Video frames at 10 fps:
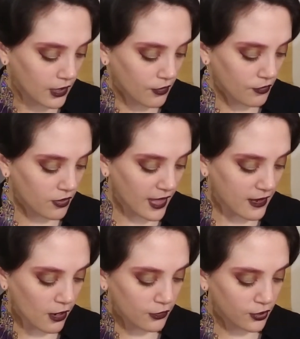Slate
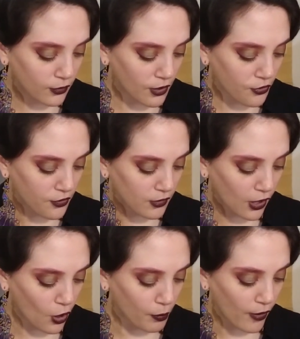Cartoonist
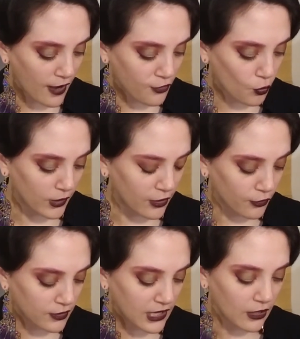Studio Prize
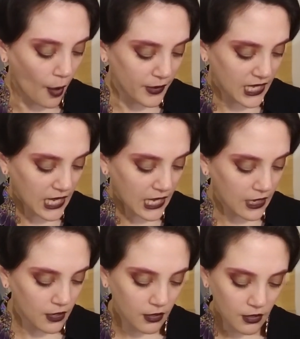2013 nominee.
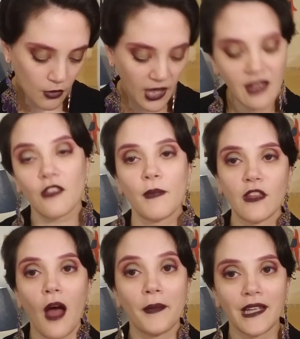Okay, it's been
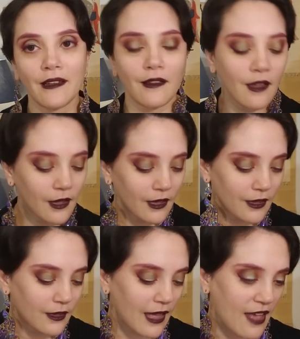nominated.
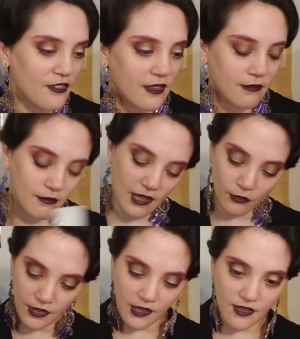Hasn't, I don't
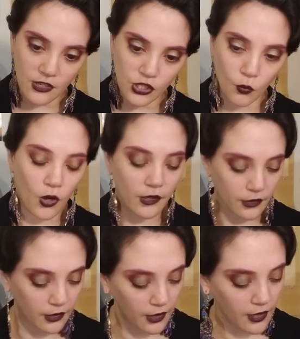think it's actually won.
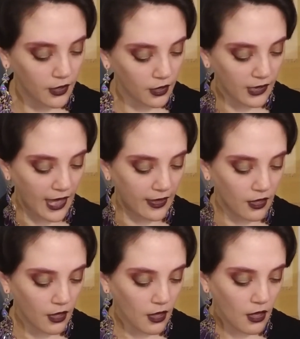Okay.
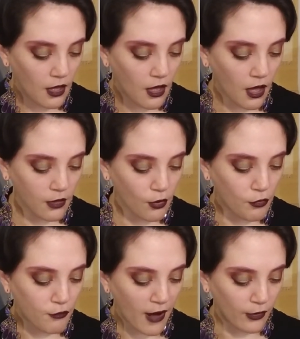
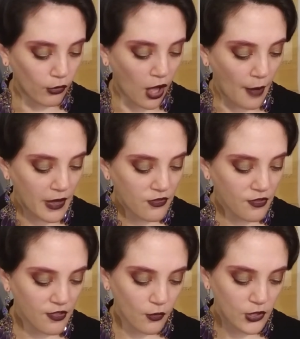Autostraddle Comics and
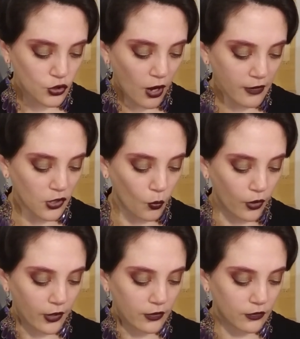Sequential Art
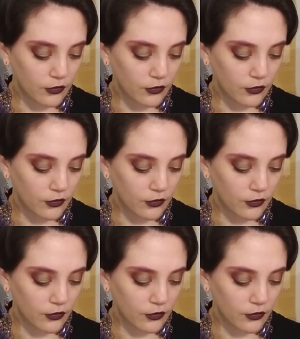Award